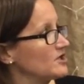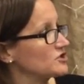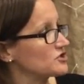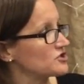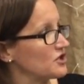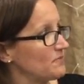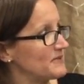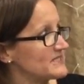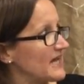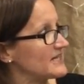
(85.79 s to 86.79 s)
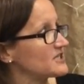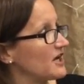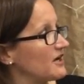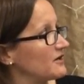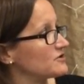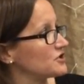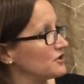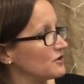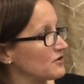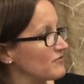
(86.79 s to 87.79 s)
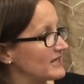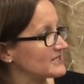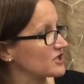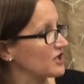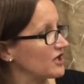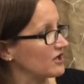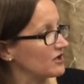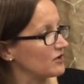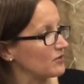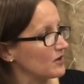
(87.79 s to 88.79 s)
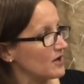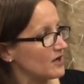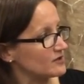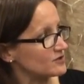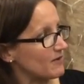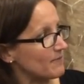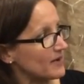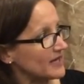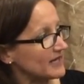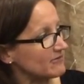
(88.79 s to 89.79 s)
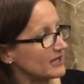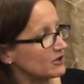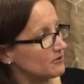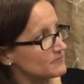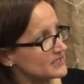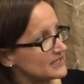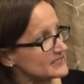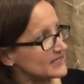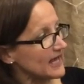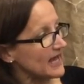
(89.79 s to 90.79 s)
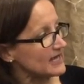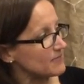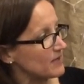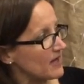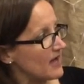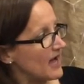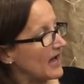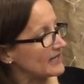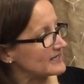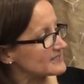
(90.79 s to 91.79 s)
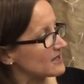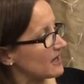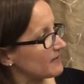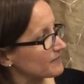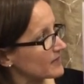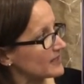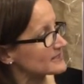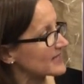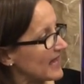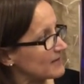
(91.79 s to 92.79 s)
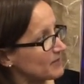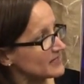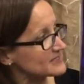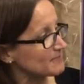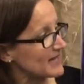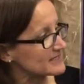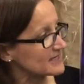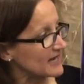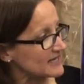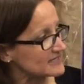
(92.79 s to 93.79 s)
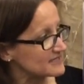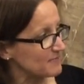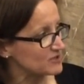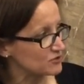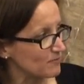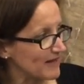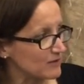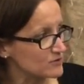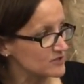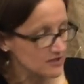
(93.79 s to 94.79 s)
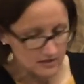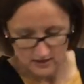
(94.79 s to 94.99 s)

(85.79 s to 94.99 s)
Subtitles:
Supertato to the rescue. Do you remember, here he comes in his cape and his mask and his special belt.